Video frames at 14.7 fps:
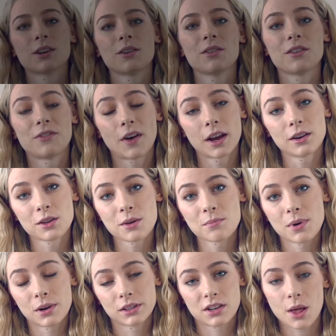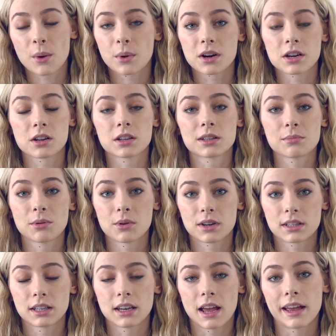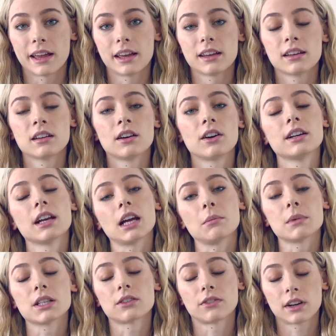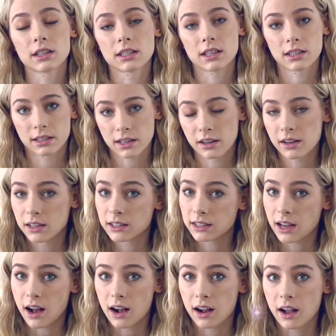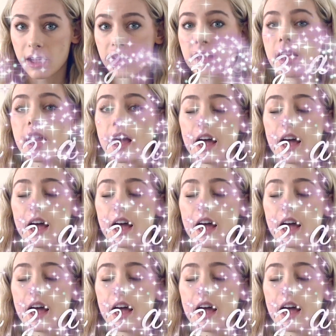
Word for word: So the final composer that we're going to explore today, her name is Francisca Gonzaga,